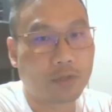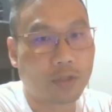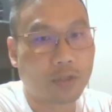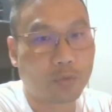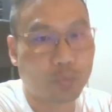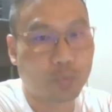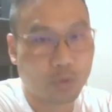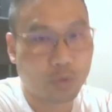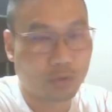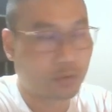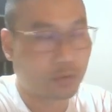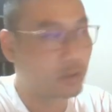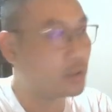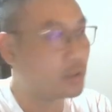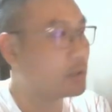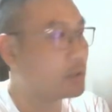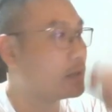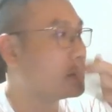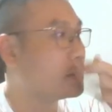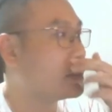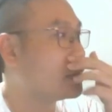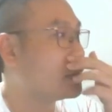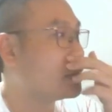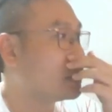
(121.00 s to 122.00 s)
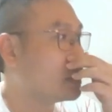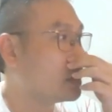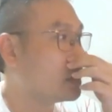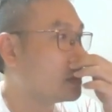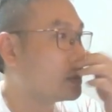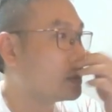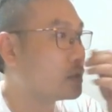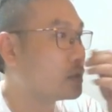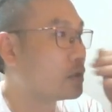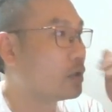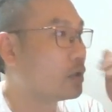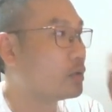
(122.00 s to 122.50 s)
wilt.
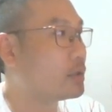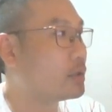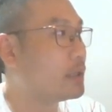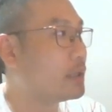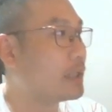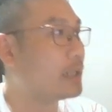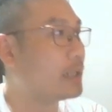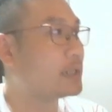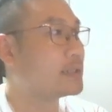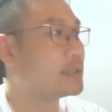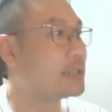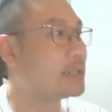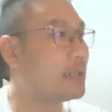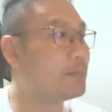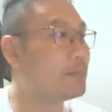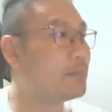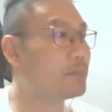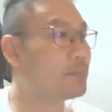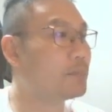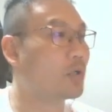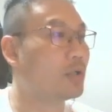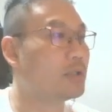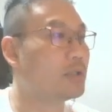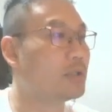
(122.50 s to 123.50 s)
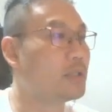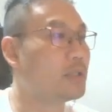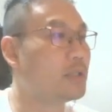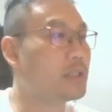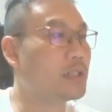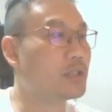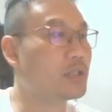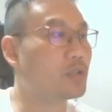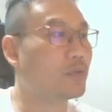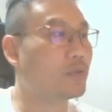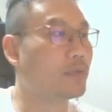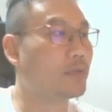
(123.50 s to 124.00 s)
So there are some
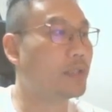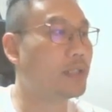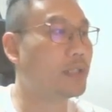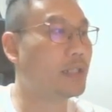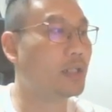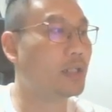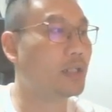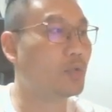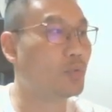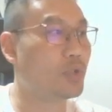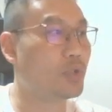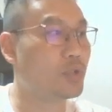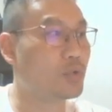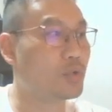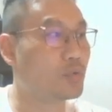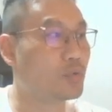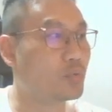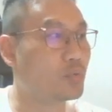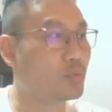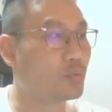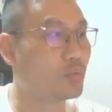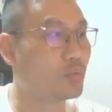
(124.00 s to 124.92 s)
conditions over here which